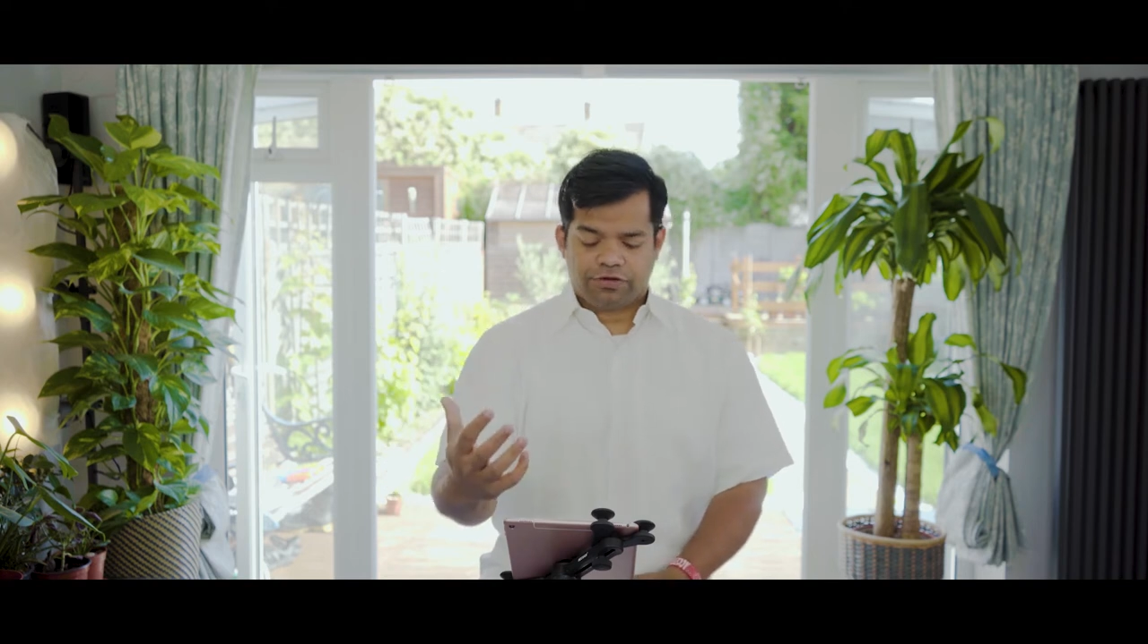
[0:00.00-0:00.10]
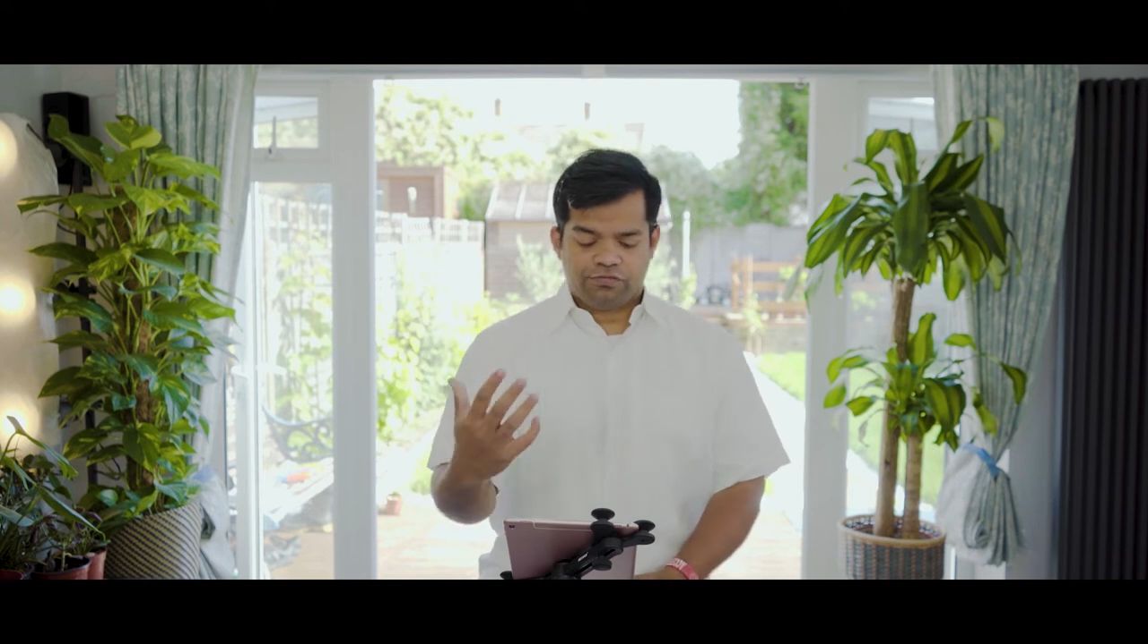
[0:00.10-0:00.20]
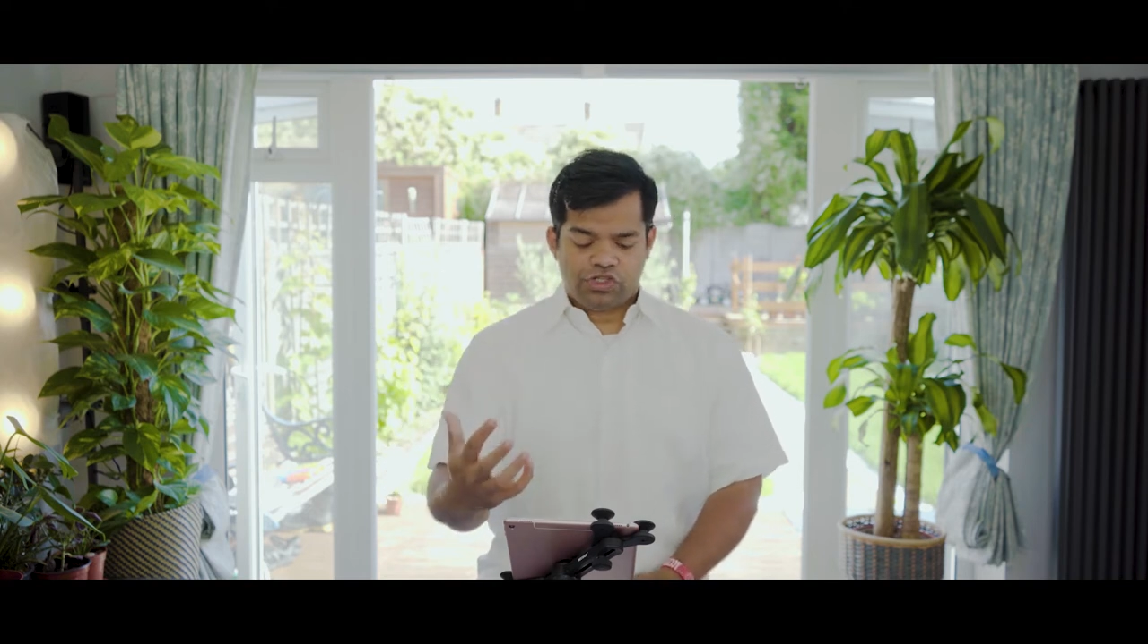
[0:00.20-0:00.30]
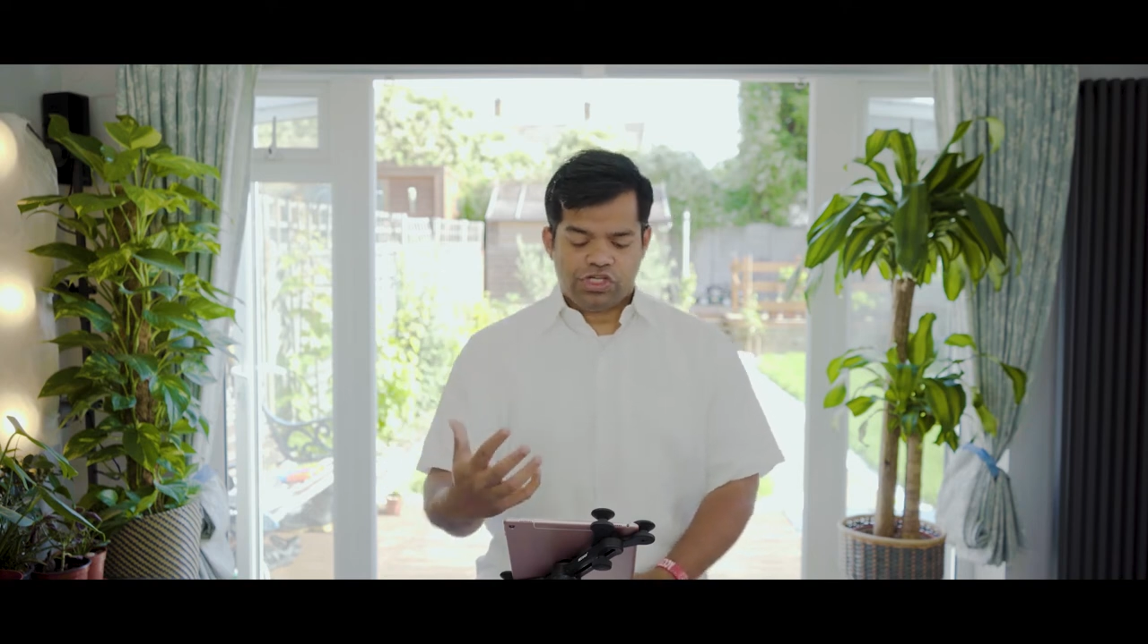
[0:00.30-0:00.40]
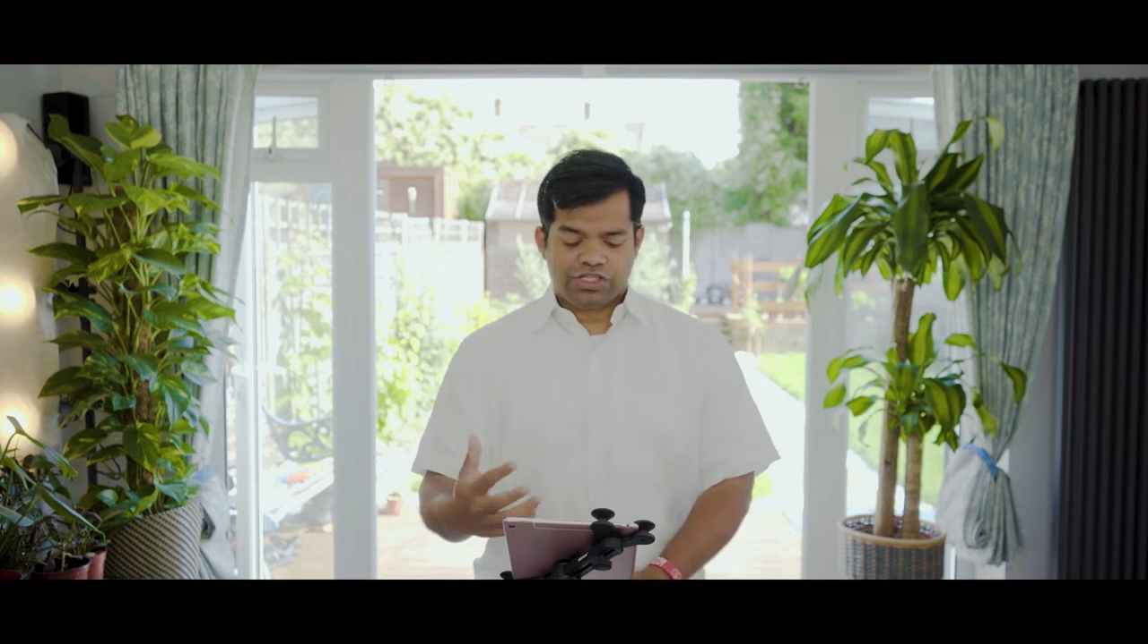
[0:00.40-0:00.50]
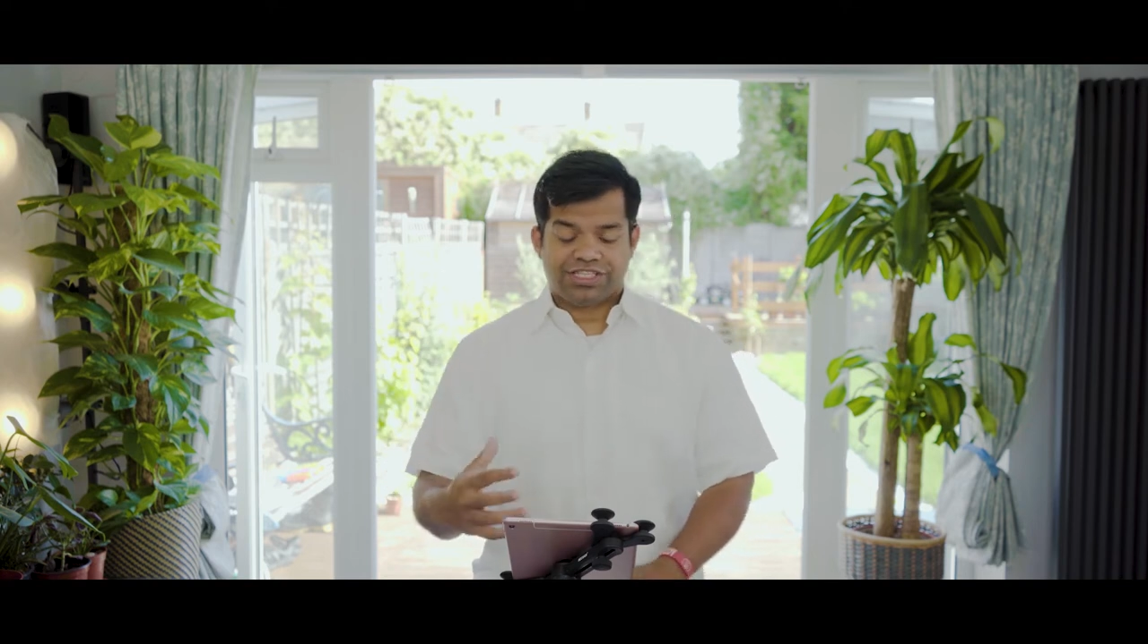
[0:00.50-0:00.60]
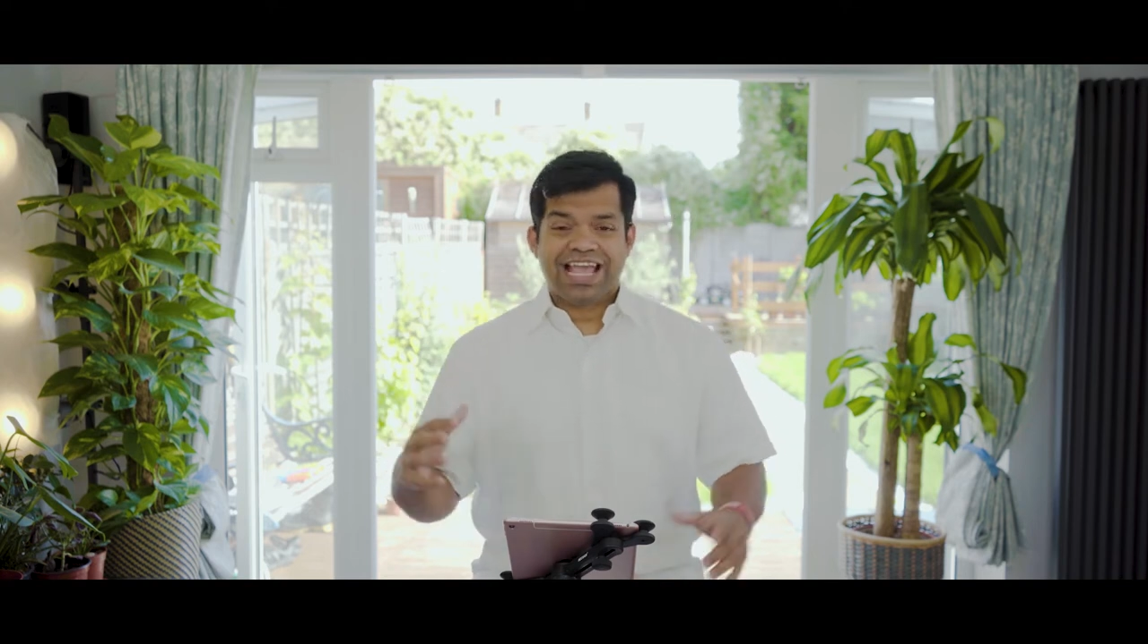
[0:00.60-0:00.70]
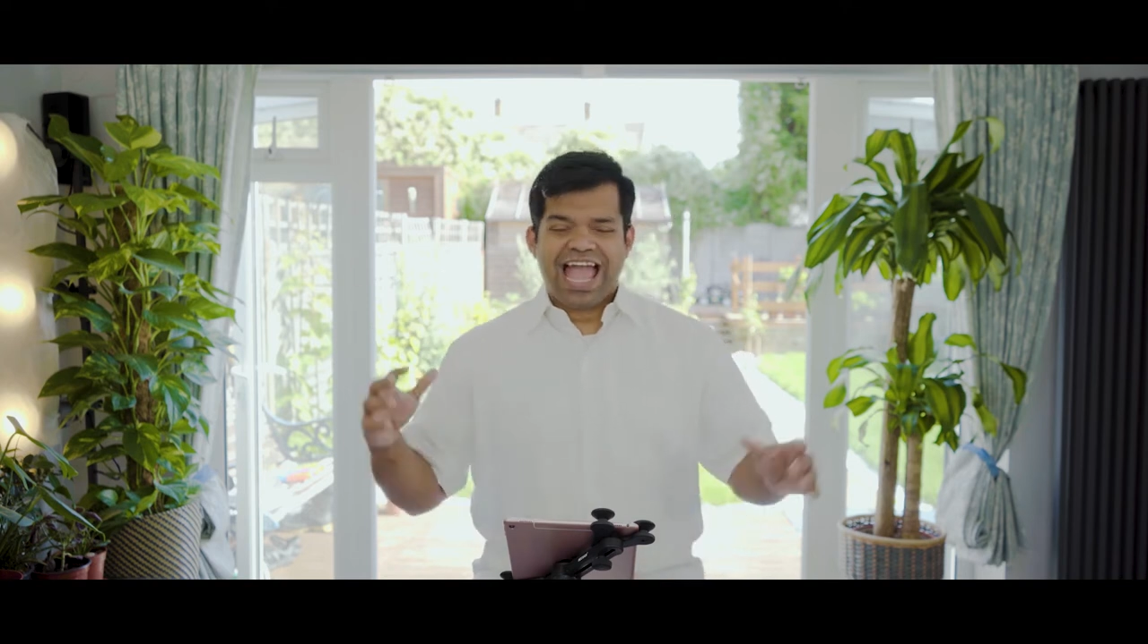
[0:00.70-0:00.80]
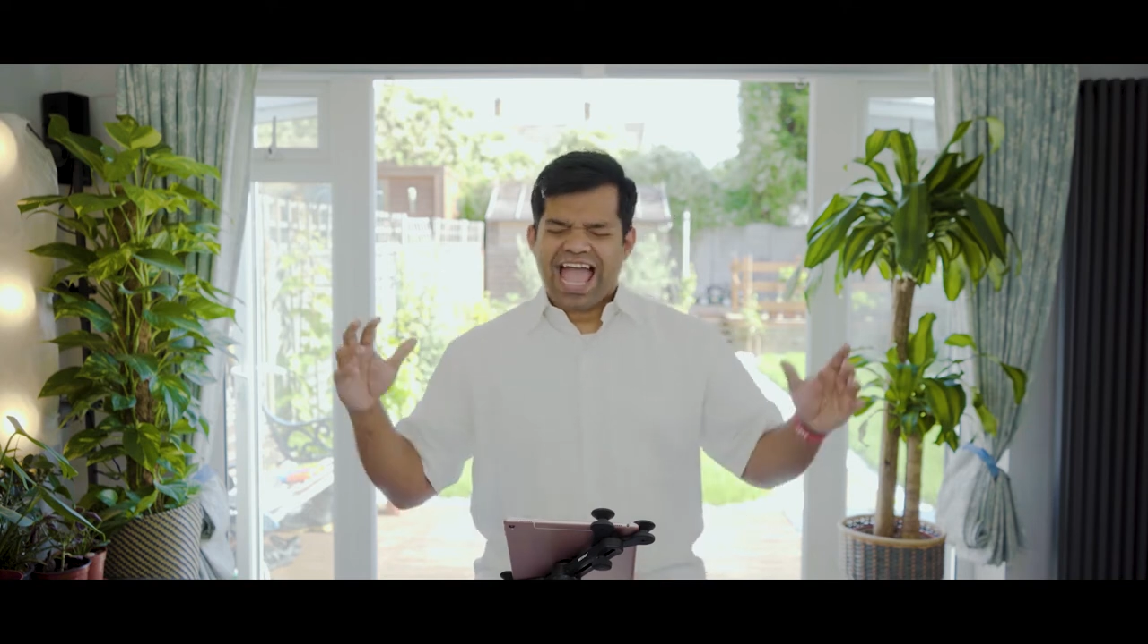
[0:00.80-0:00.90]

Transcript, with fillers: of Jesus